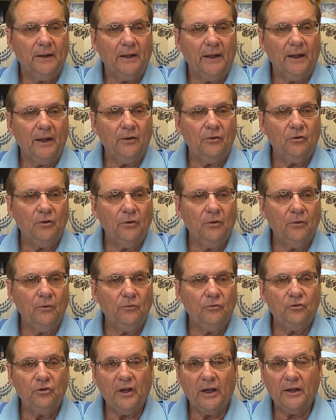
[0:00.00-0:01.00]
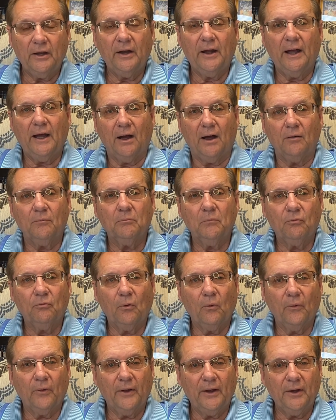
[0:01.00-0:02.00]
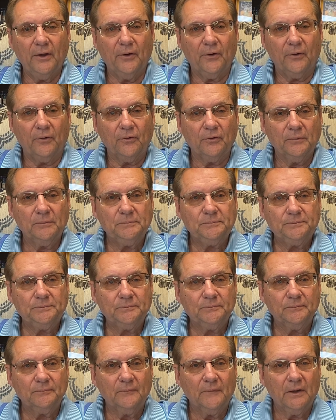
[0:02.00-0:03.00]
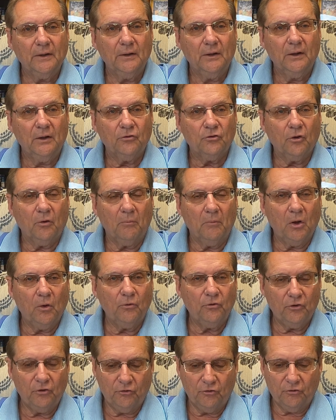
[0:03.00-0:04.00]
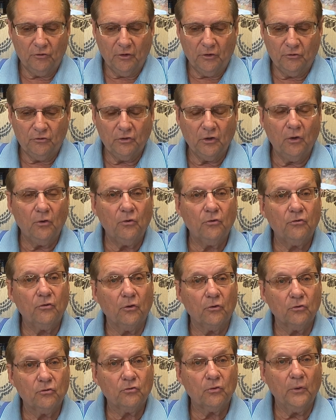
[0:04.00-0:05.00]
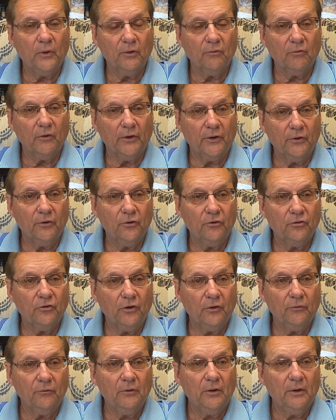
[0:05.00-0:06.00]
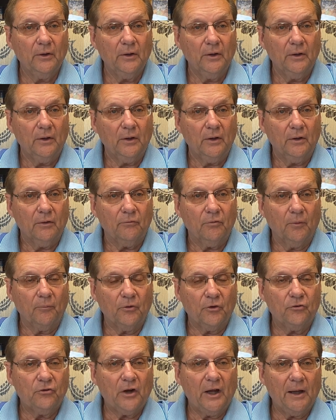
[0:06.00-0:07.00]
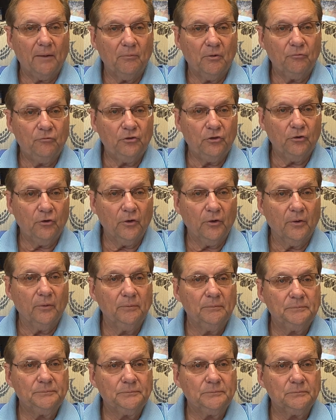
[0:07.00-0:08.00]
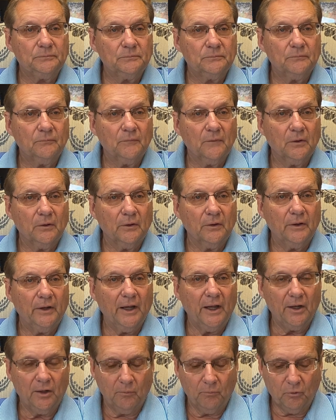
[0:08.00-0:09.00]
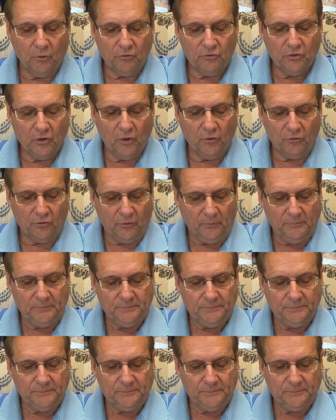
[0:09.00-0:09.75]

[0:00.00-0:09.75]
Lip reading: and to check it out before they entered. So Moses chose those 12 leaders, and from the tribe of Judah, Caleb was chosen.